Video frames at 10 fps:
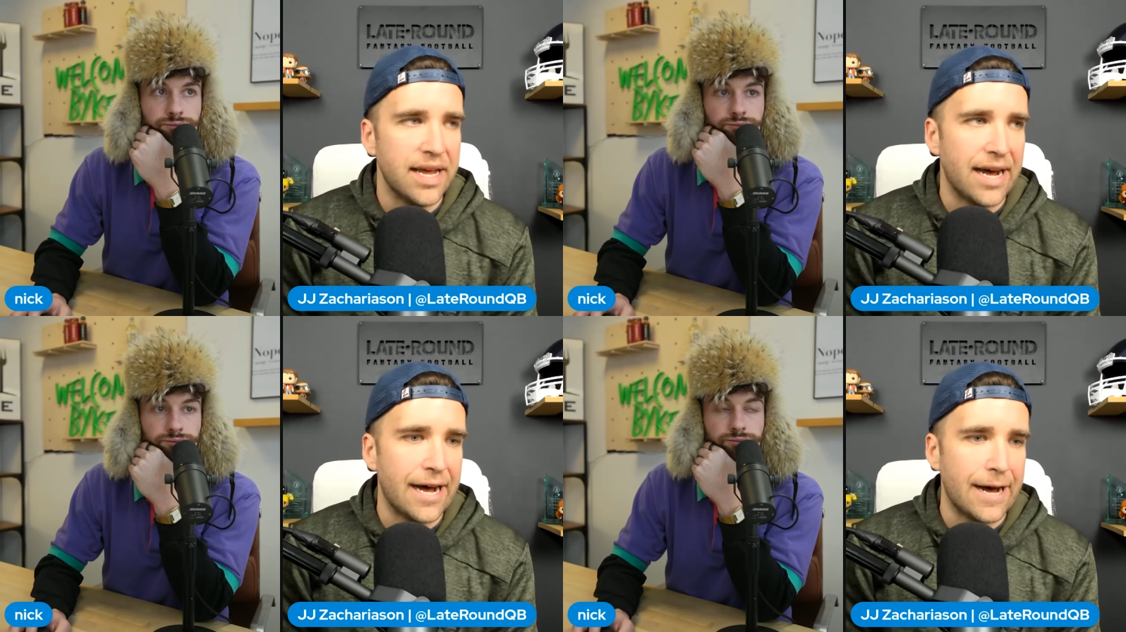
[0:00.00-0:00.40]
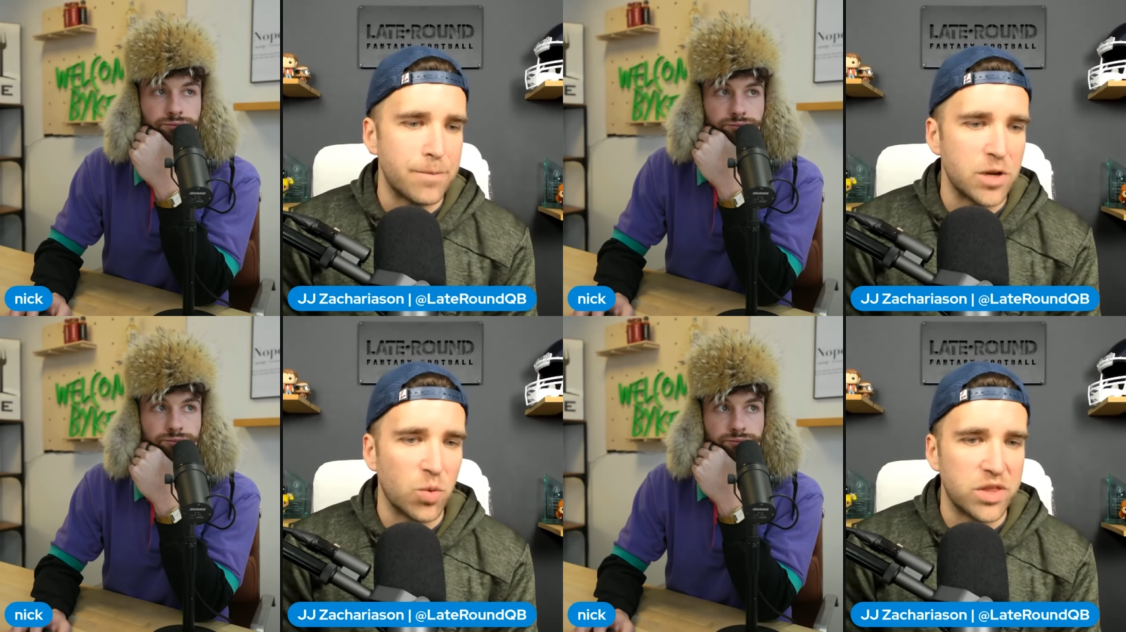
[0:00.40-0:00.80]
Speaker 1: um, you
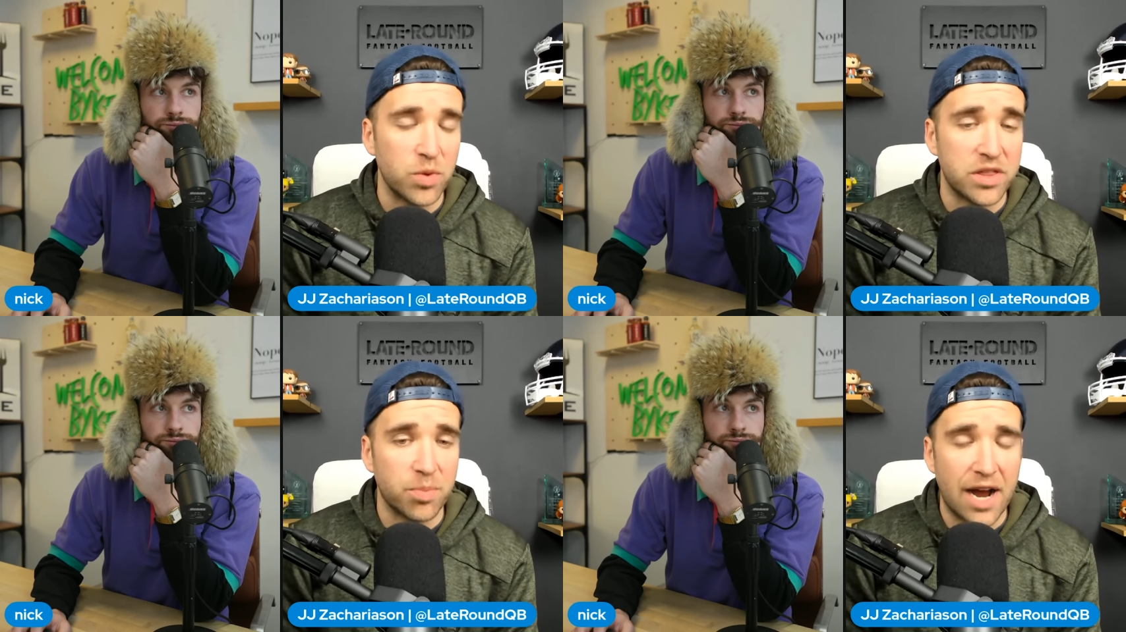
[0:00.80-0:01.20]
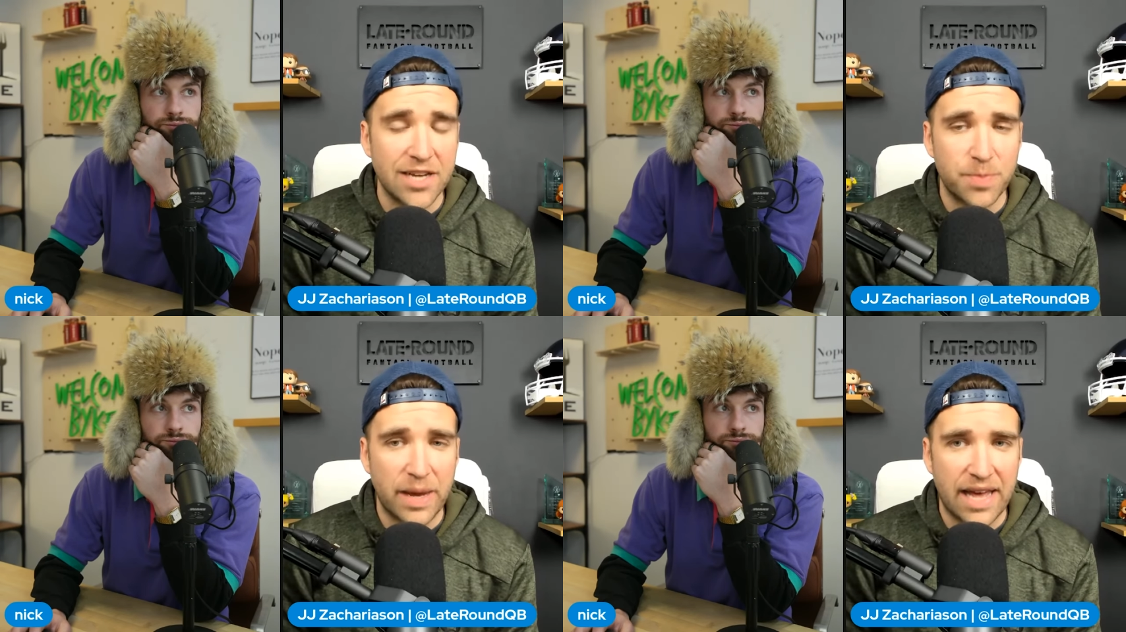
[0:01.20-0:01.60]
know, with with the
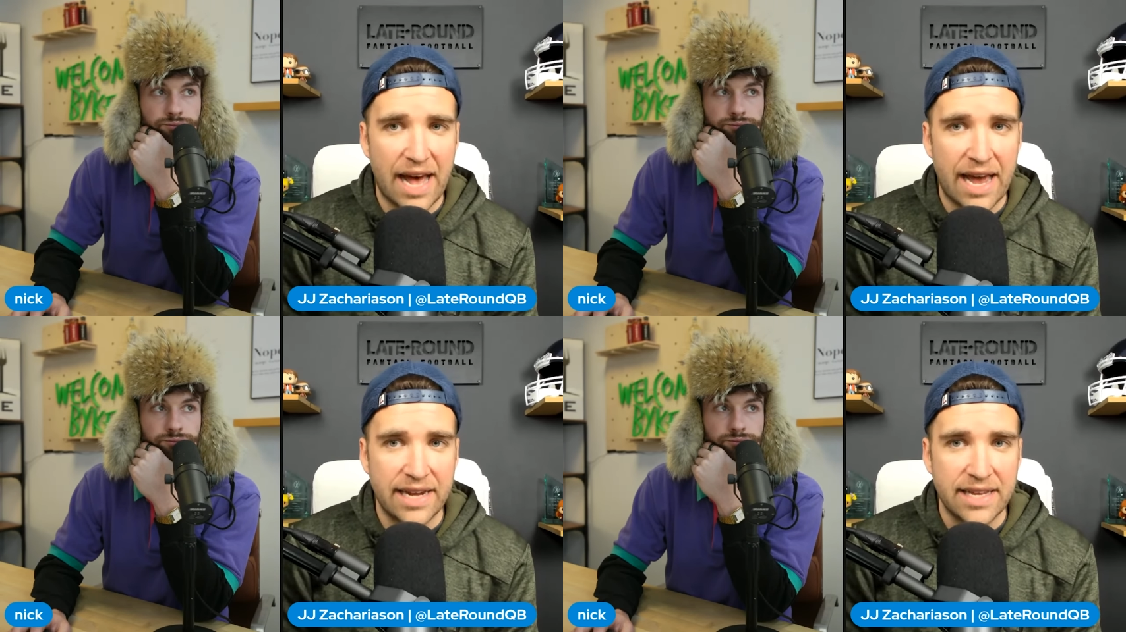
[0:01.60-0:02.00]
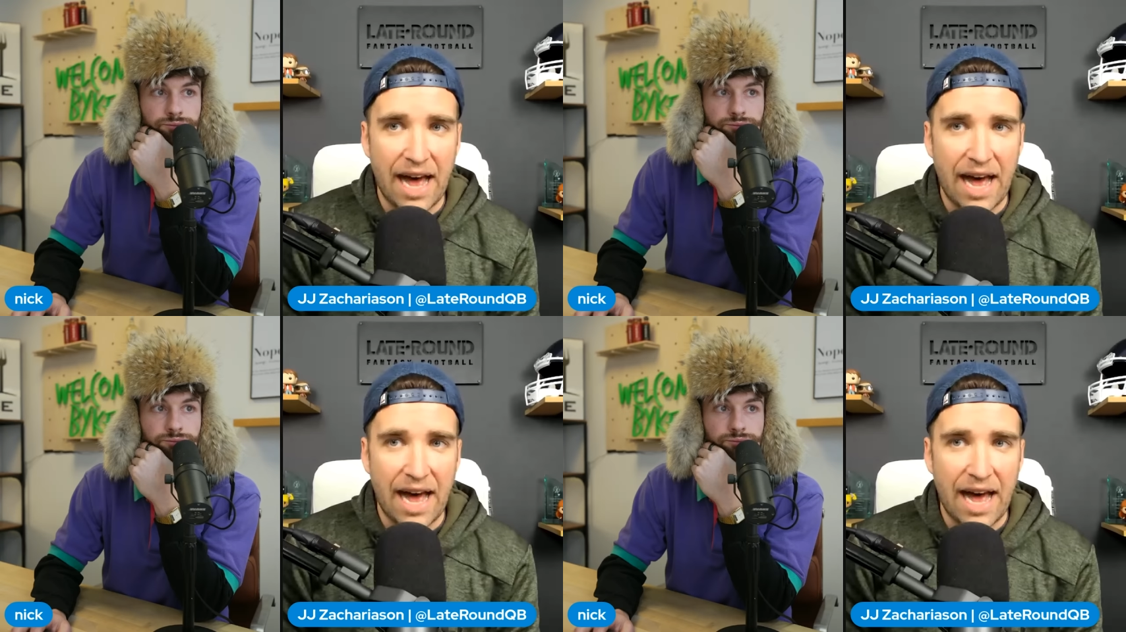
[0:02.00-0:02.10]
prospect guide,